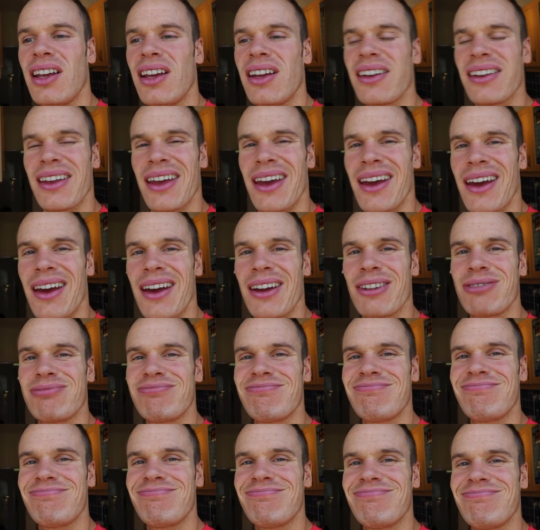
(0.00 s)
yeah,
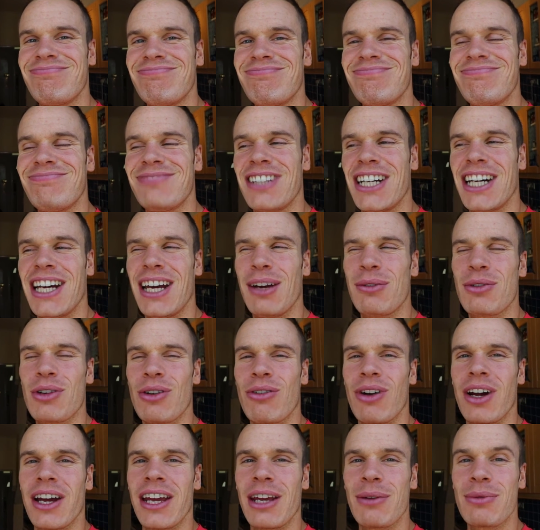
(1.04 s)
it was all
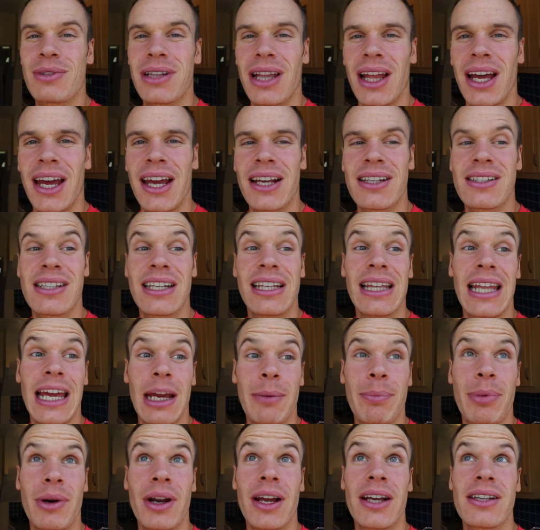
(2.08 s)
right. It was legs. Did
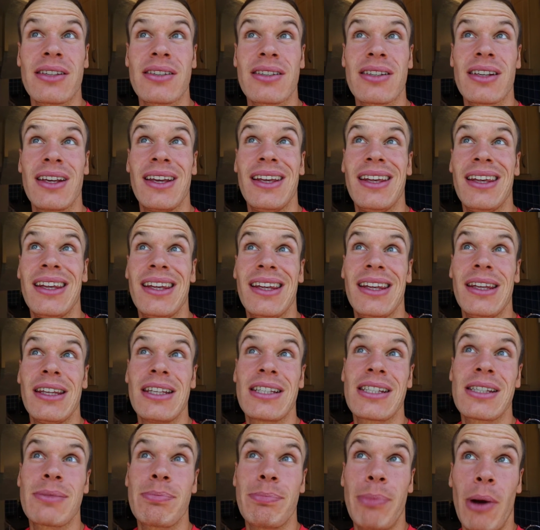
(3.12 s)
leg press
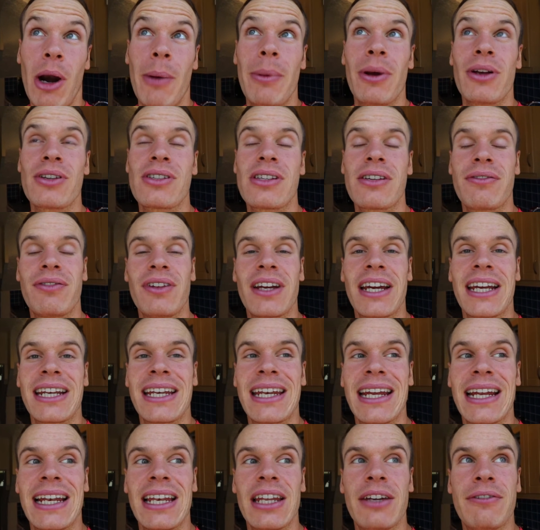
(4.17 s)
barbell stiff legged
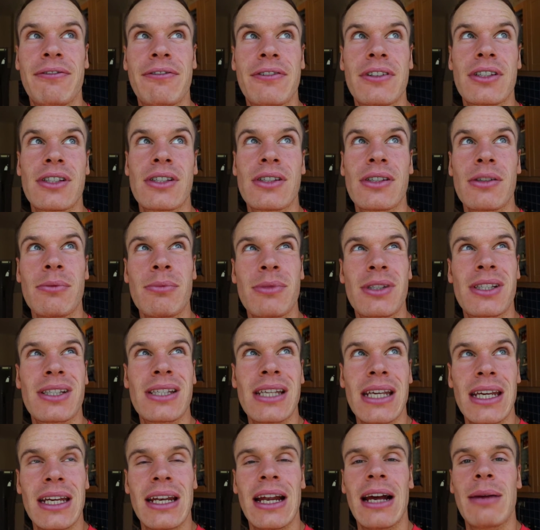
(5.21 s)
deadlifts, some
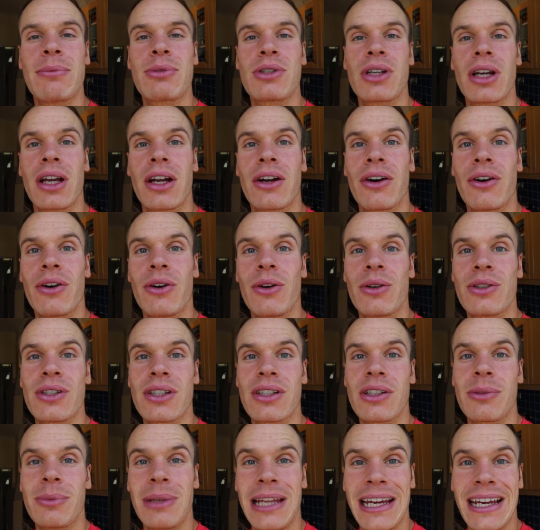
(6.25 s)
seated hamstring curls,
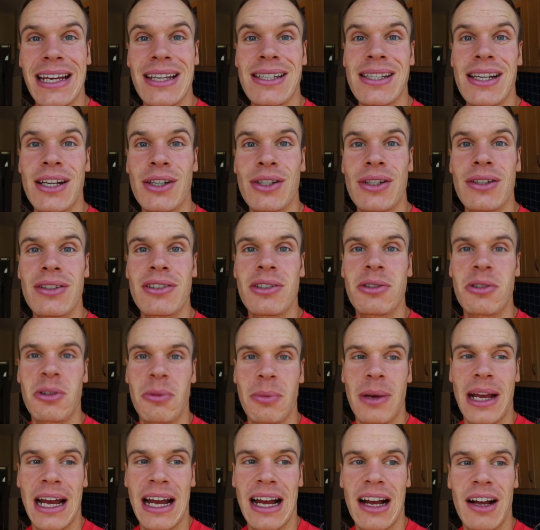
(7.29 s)
some leg extensions, and some
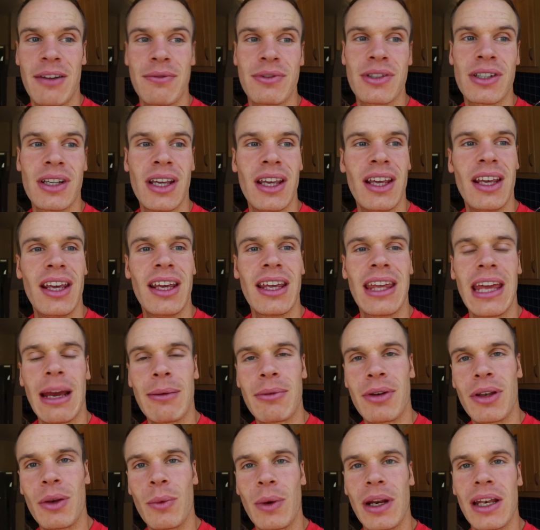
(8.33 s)
calves.
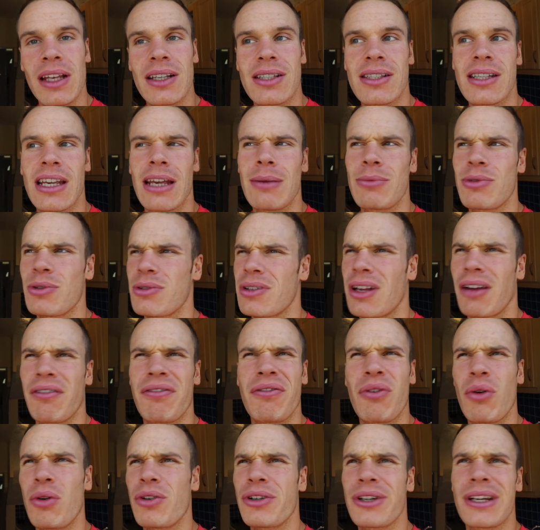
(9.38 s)
Kept the weight the same, so it was like
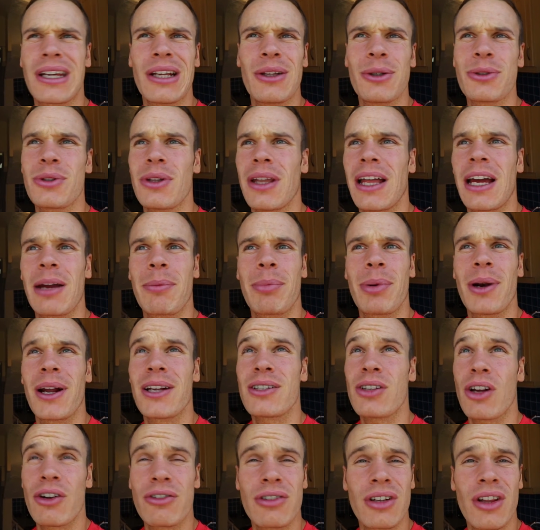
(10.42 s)
400 kilos in leg
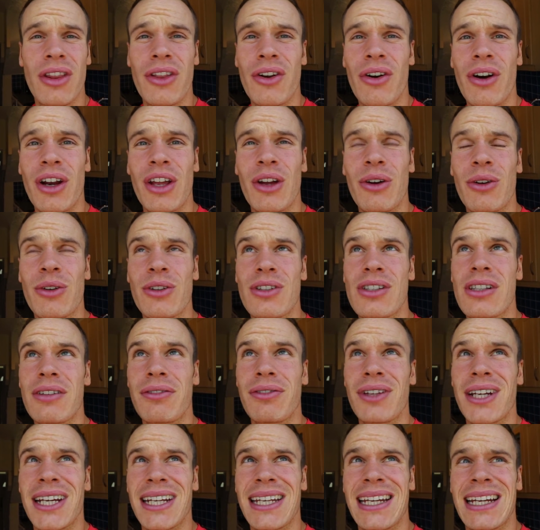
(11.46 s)
press, 130 on stiff
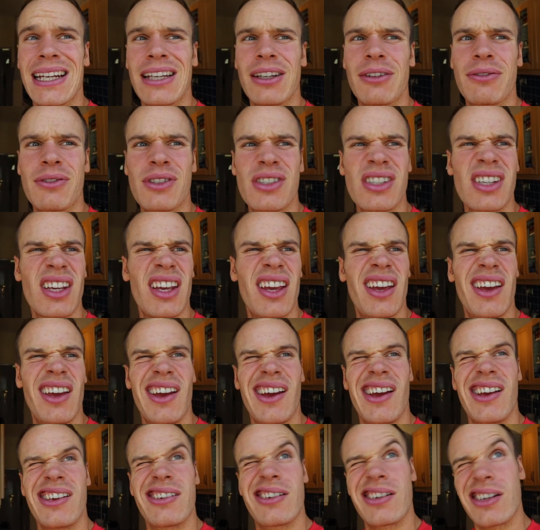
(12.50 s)
legged deadlifts,
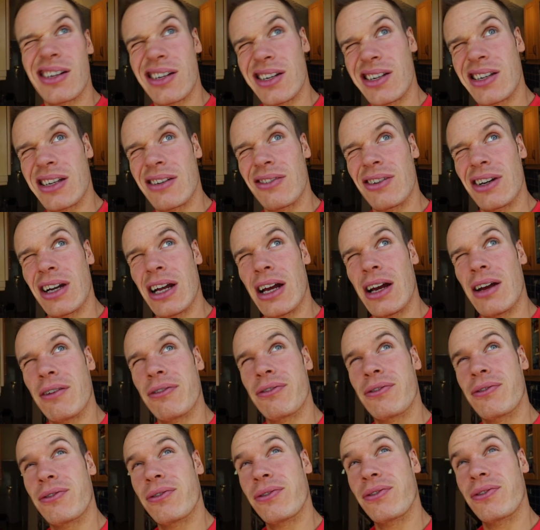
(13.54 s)
67 and a
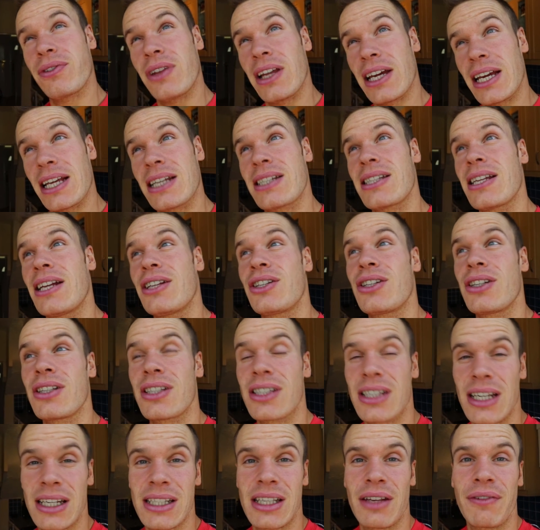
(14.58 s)
half leg extensions,
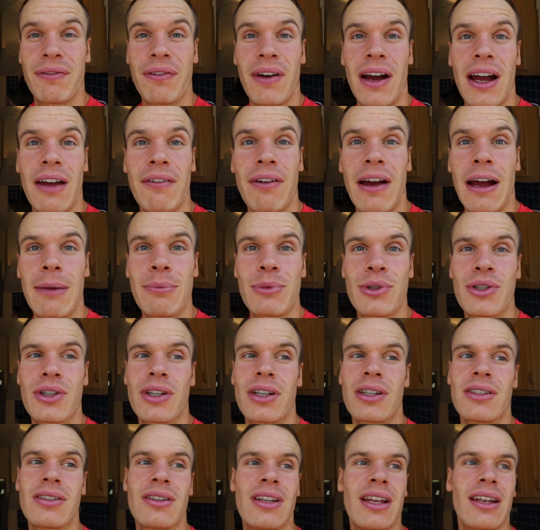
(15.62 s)
65
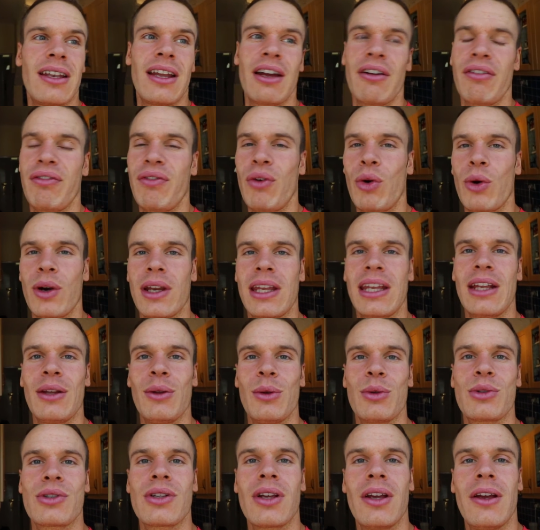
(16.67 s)
hamstrings, and then like 40
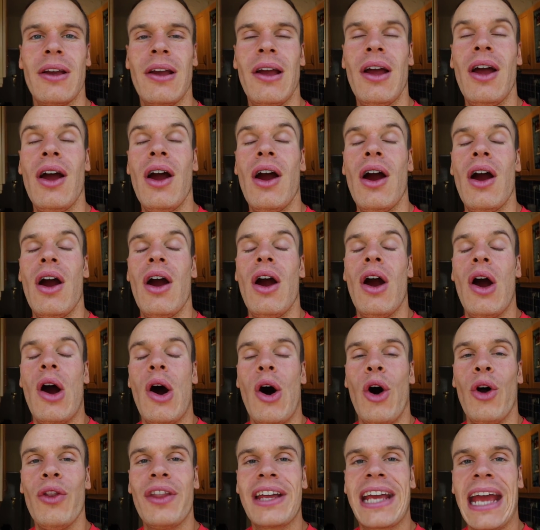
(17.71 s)
kilos
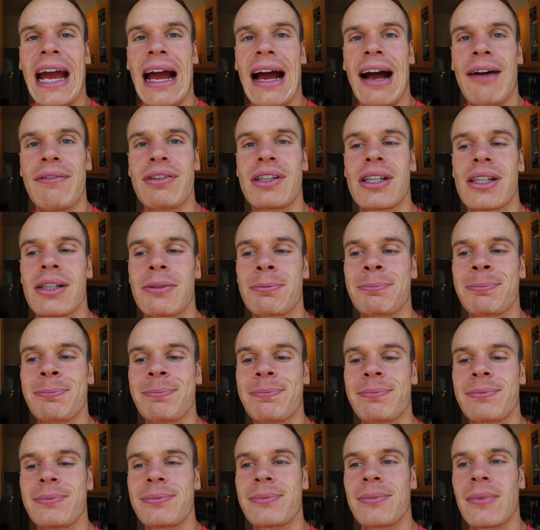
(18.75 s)
on the calves.
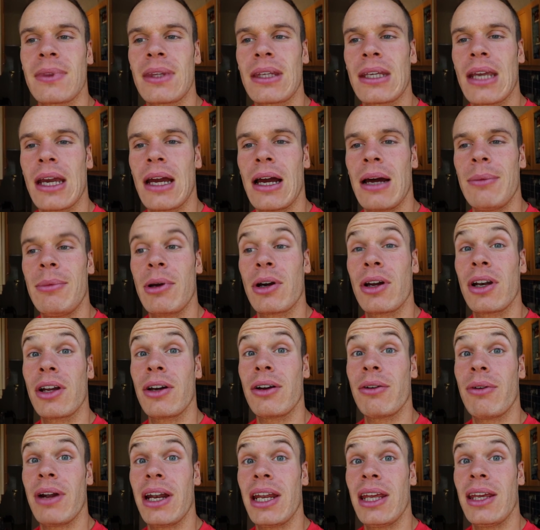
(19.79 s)
I'm not gonna
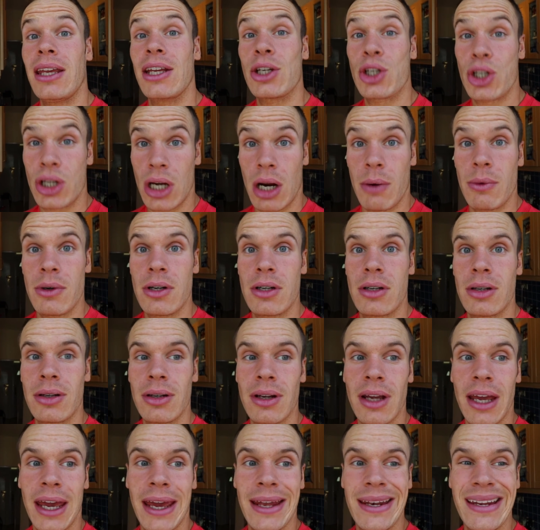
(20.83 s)
get ready, get showered,
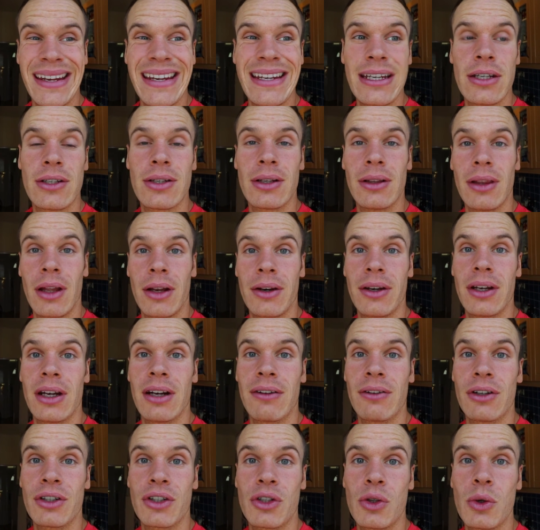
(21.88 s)
head into London.
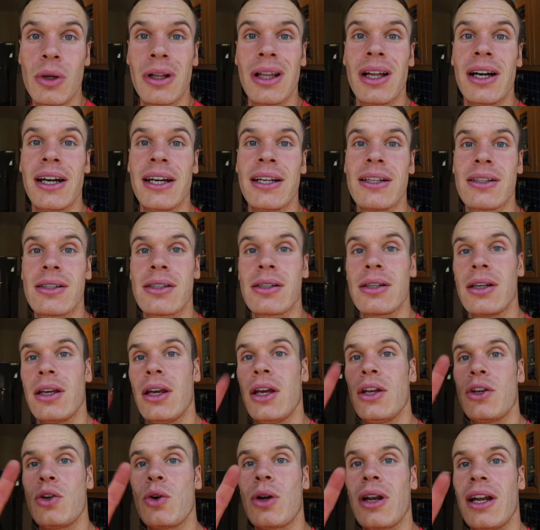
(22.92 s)
I've got two clients,
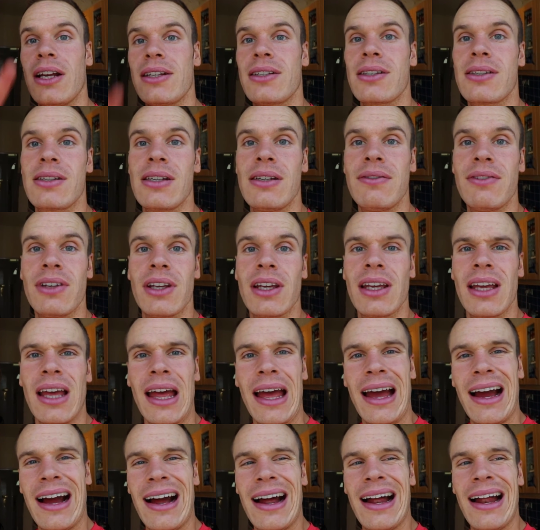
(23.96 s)
two clients this evening,
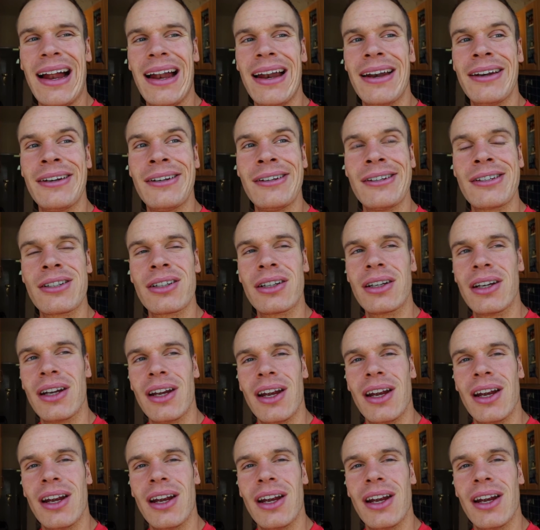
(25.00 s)
and